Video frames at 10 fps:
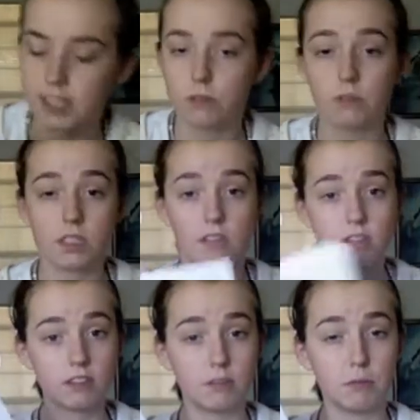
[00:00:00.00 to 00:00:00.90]
this was
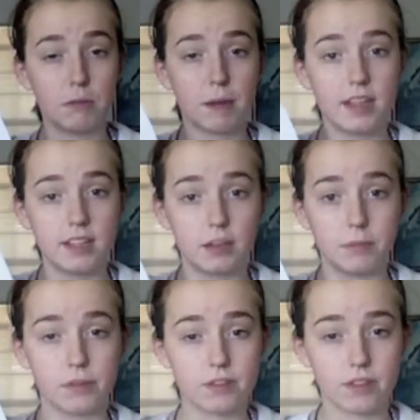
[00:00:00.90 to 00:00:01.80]
gifted to me by
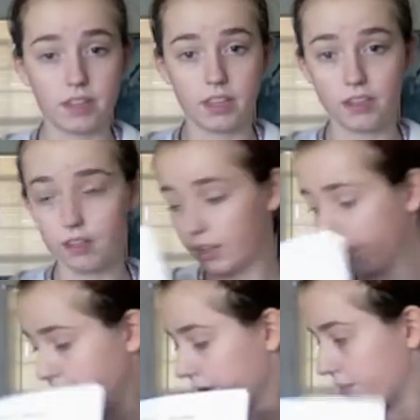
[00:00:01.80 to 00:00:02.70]
Knittables, so thank you
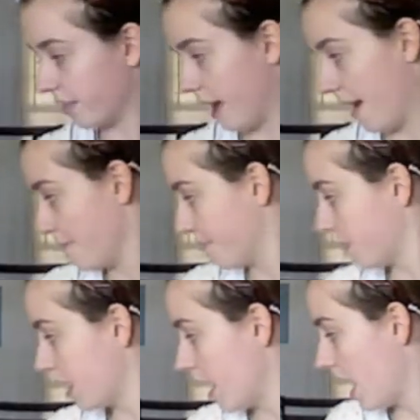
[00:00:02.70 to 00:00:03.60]
Knittables for that.
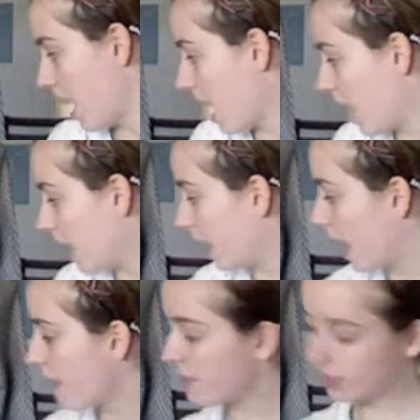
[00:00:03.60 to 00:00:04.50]
And I
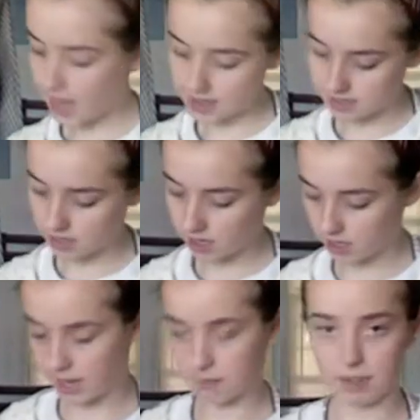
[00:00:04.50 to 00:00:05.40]
haven't cast it on
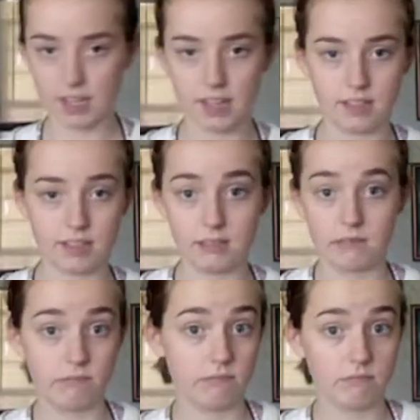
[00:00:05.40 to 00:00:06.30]
yet because
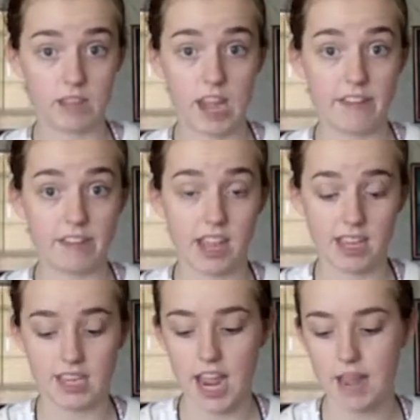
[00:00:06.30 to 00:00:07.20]
I haven't had
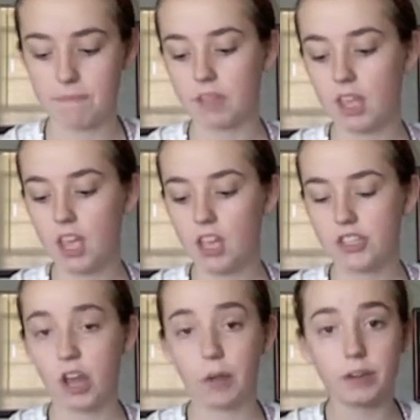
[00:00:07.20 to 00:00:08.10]
time.
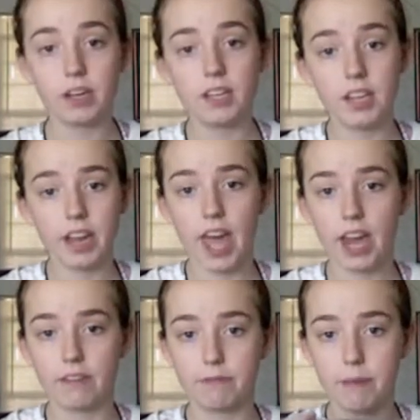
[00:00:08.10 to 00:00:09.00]
So I'm going to knit it
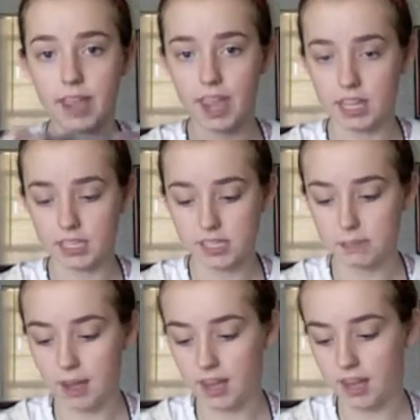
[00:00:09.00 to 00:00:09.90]
out of my hand
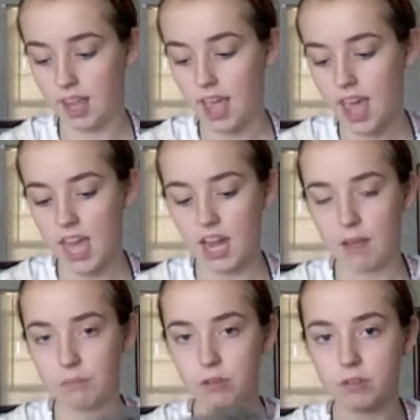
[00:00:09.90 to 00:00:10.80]
spun, And
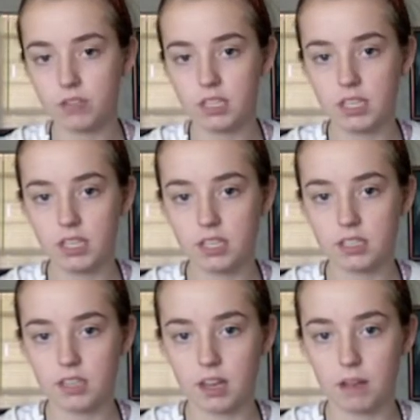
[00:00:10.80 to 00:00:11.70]
I'm using
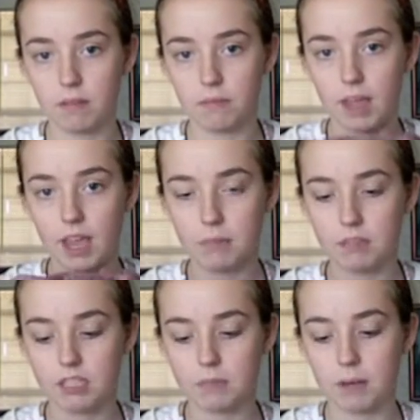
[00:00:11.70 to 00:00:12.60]
some hem
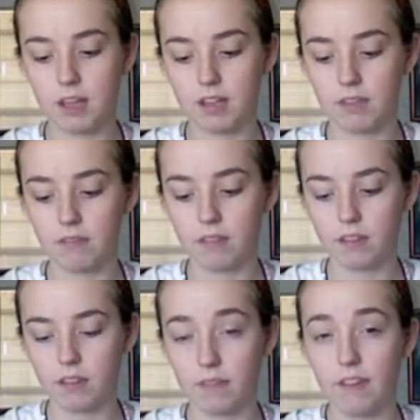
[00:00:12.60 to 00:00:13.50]
spun,
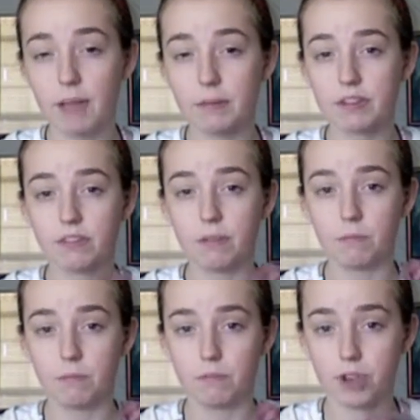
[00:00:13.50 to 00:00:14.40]
the fibers
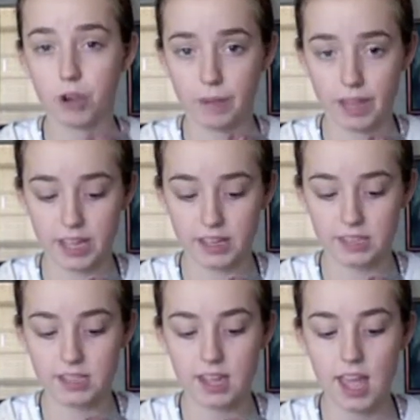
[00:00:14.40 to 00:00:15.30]
from Joann's.